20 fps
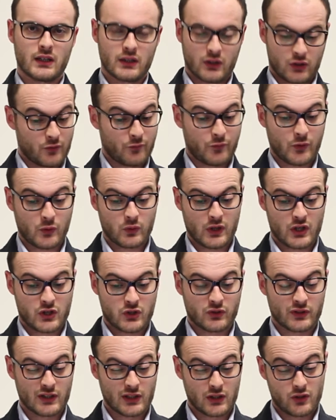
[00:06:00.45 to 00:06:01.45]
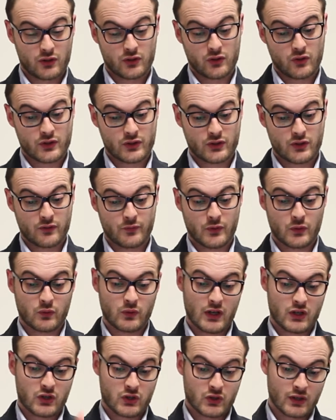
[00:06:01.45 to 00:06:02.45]
configurations, the low noise
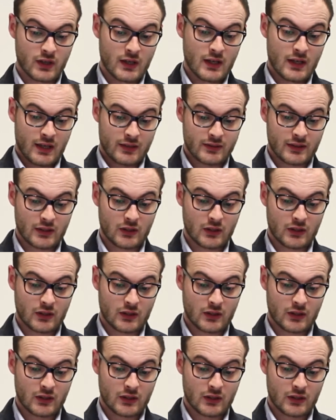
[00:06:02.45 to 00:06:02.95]
configuration and the